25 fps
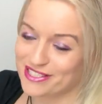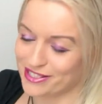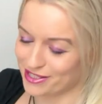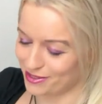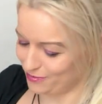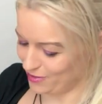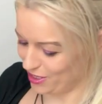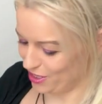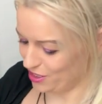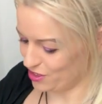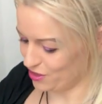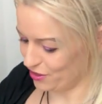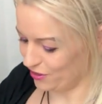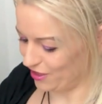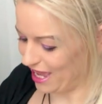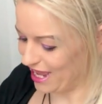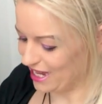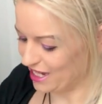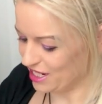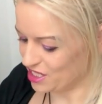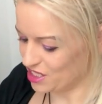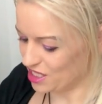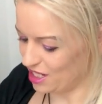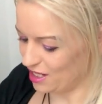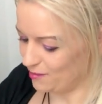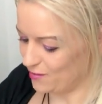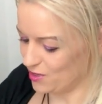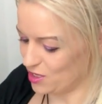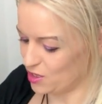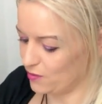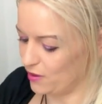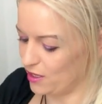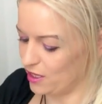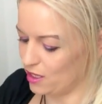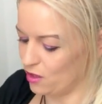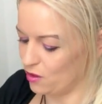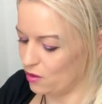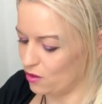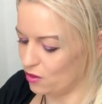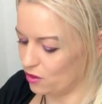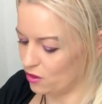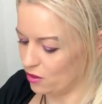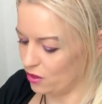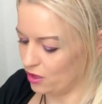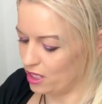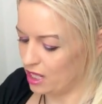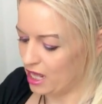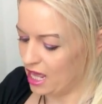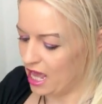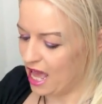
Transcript: the mutual energy between you all.